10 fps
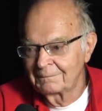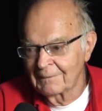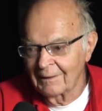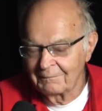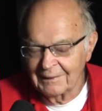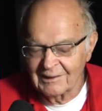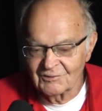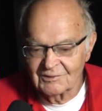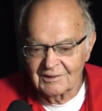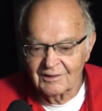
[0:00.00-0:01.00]
Uh,
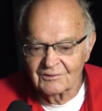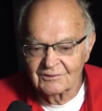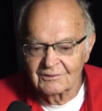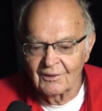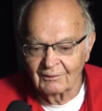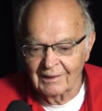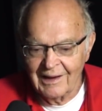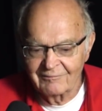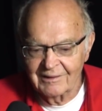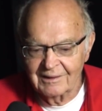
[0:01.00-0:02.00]
because it doesn't
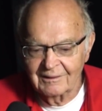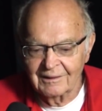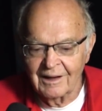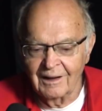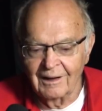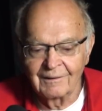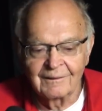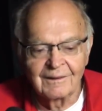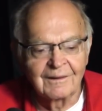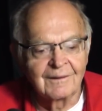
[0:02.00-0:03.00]
have any uh,
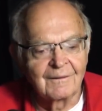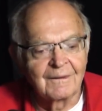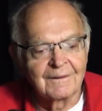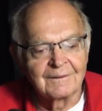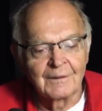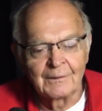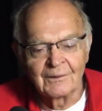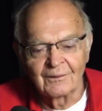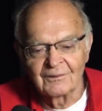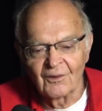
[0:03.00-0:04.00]
uh,
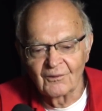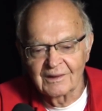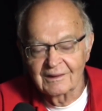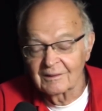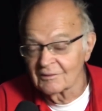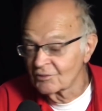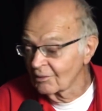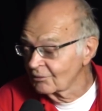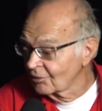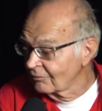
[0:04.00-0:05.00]
known characters.
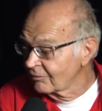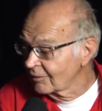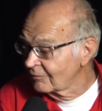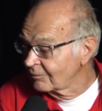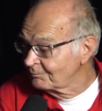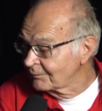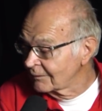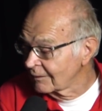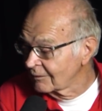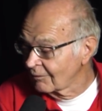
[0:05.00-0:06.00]
So, for
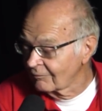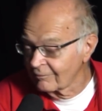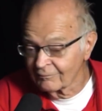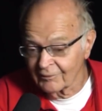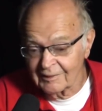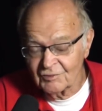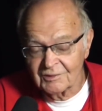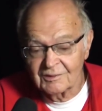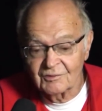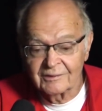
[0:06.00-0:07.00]
for
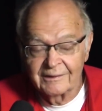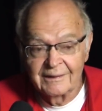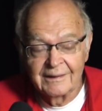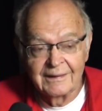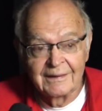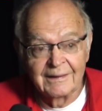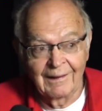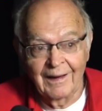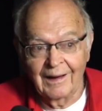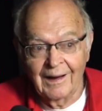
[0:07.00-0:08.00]
instance,
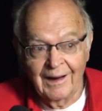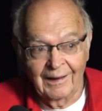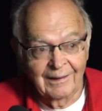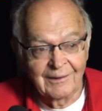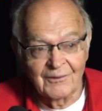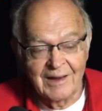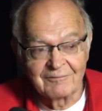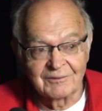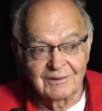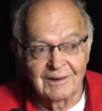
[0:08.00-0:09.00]
I, I don't
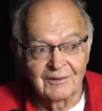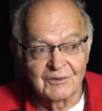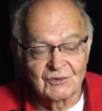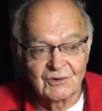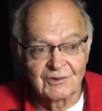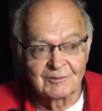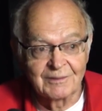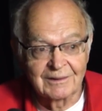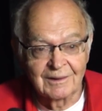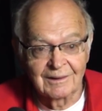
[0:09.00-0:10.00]
have it here to show you,
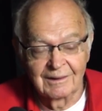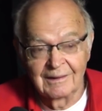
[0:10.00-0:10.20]
but uh,